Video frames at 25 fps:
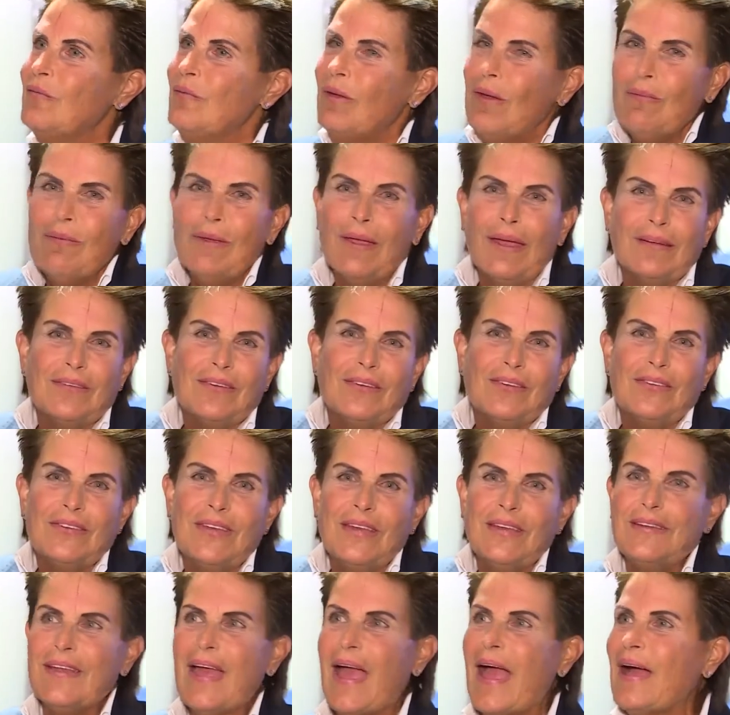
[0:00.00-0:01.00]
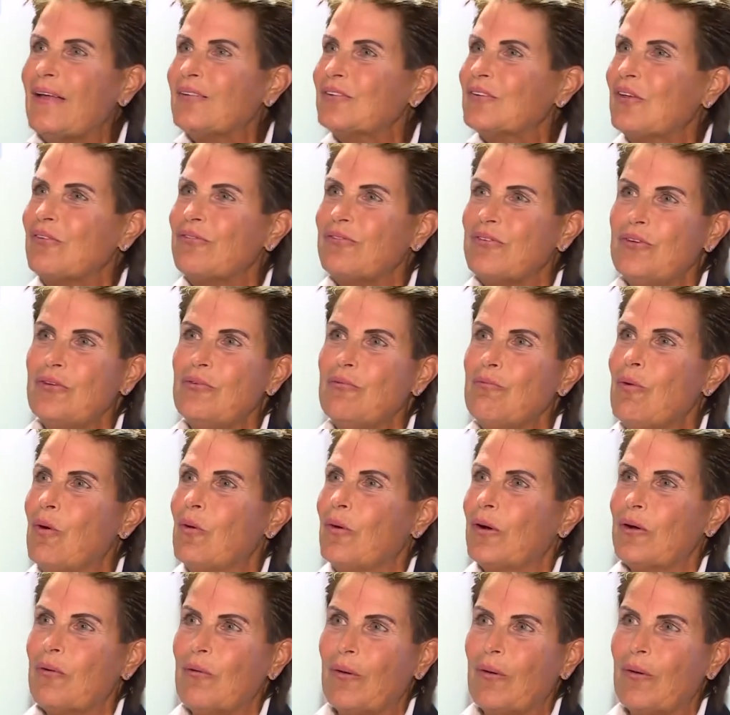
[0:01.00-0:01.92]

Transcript: Maybe I just need to ask a few more